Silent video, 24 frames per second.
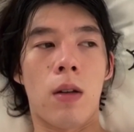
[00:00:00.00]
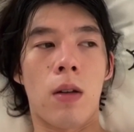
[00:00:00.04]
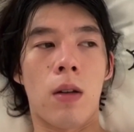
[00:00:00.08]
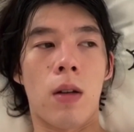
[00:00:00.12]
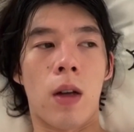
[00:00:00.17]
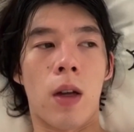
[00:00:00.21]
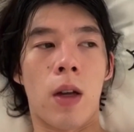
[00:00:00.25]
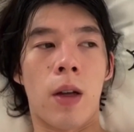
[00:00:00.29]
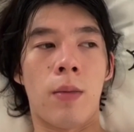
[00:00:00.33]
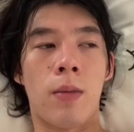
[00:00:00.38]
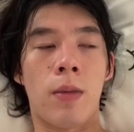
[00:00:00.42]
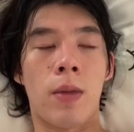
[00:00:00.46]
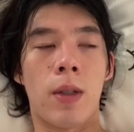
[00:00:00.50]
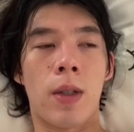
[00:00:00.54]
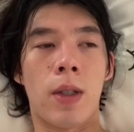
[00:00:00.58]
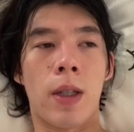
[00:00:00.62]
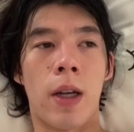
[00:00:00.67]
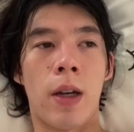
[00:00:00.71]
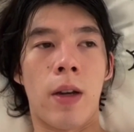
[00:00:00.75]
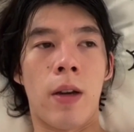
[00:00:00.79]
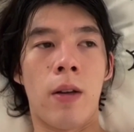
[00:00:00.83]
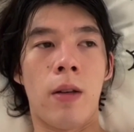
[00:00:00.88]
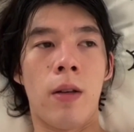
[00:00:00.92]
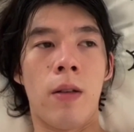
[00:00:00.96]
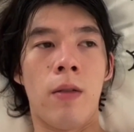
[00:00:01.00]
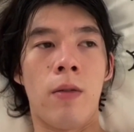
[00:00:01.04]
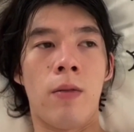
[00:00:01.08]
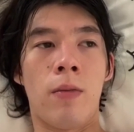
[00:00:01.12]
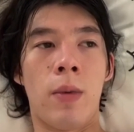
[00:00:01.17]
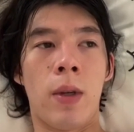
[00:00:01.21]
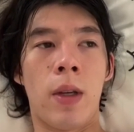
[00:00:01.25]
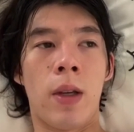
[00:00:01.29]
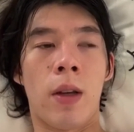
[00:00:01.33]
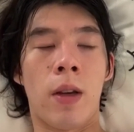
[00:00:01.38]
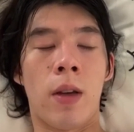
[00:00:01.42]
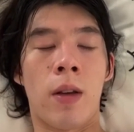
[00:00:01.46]
I'm scared of
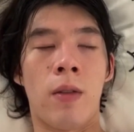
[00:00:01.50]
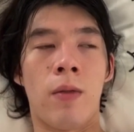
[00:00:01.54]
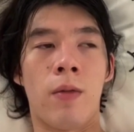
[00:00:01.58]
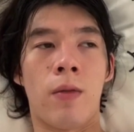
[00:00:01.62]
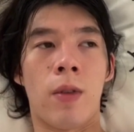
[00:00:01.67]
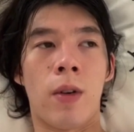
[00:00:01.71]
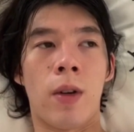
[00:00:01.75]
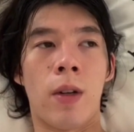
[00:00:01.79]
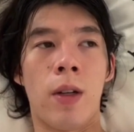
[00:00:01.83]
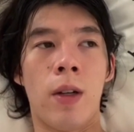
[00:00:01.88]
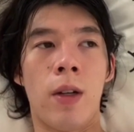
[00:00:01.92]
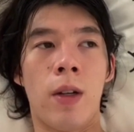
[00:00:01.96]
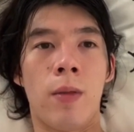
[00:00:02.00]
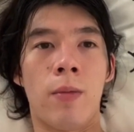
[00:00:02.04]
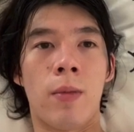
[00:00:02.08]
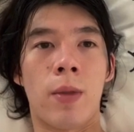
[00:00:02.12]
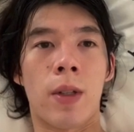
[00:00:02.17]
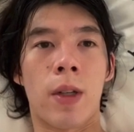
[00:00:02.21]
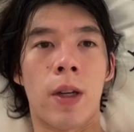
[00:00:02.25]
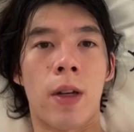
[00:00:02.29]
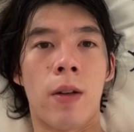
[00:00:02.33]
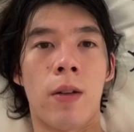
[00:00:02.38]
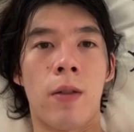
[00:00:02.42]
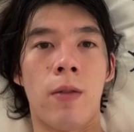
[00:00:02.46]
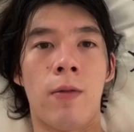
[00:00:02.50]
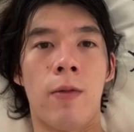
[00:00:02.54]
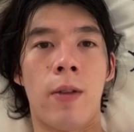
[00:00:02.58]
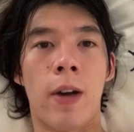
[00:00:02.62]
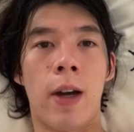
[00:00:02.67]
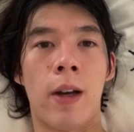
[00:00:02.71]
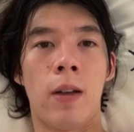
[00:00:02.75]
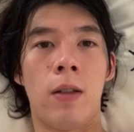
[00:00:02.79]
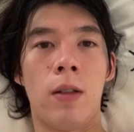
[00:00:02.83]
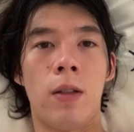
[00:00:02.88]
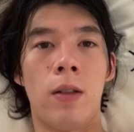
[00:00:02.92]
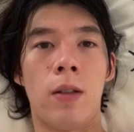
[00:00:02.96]
being confronted. I'm scared of
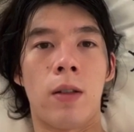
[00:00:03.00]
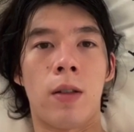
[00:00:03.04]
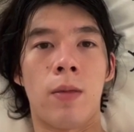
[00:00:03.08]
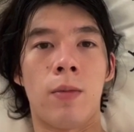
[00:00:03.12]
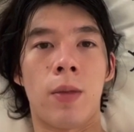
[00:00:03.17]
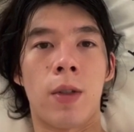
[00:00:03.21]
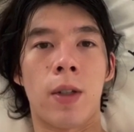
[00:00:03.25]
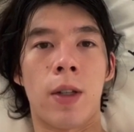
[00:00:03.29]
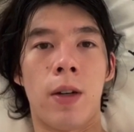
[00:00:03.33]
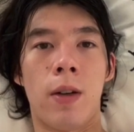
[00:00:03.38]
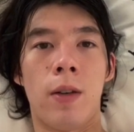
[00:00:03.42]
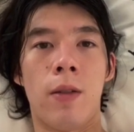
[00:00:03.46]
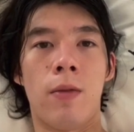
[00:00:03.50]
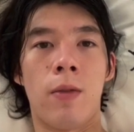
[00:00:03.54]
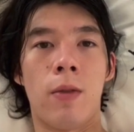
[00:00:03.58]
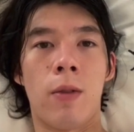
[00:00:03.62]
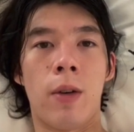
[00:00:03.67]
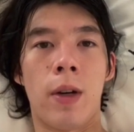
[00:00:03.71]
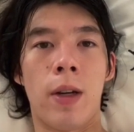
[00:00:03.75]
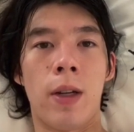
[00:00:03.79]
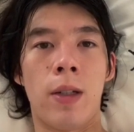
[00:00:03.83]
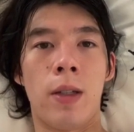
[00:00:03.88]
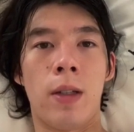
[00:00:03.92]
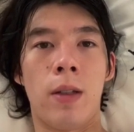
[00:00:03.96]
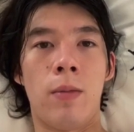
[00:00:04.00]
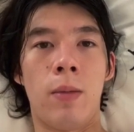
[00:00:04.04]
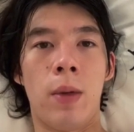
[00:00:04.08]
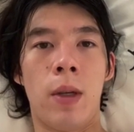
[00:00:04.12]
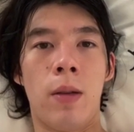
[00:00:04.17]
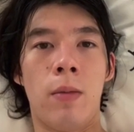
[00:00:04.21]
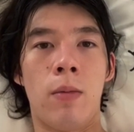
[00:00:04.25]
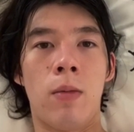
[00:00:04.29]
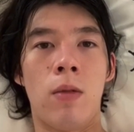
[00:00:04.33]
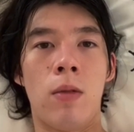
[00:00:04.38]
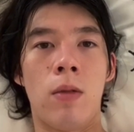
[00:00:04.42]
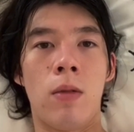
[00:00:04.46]
violence. I'm scared of crazy
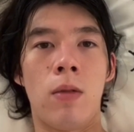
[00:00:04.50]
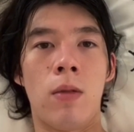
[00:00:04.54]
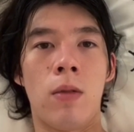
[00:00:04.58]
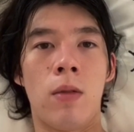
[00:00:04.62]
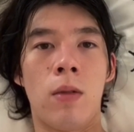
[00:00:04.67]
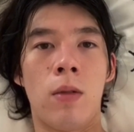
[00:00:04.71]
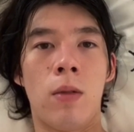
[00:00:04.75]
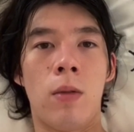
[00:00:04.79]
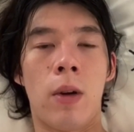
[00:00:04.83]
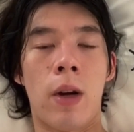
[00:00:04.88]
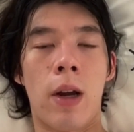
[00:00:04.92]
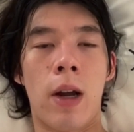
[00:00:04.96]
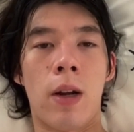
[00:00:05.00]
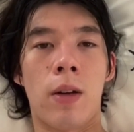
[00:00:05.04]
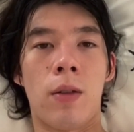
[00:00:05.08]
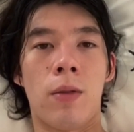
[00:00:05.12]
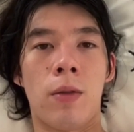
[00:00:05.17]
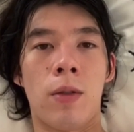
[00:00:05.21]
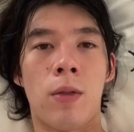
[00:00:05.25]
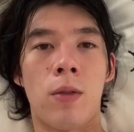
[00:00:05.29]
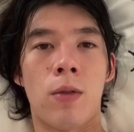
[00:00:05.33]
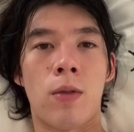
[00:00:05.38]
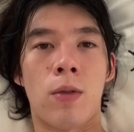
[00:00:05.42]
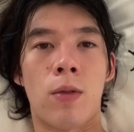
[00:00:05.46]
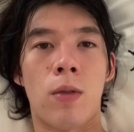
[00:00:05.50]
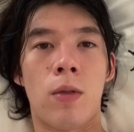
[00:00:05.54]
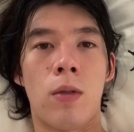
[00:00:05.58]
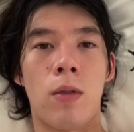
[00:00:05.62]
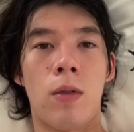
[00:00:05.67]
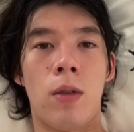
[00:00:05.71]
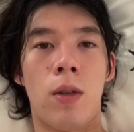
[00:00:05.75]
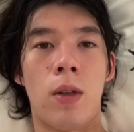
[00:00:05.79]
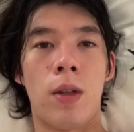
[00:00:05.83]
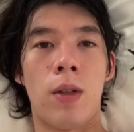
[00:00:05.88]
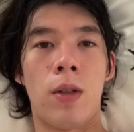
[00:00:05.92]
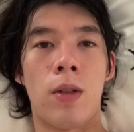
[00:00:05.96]
people who are out of
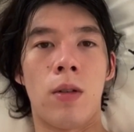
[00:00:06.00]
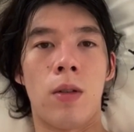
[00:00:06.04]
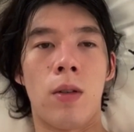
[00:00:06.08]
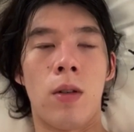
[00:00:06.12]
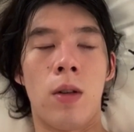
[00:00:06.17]
control. And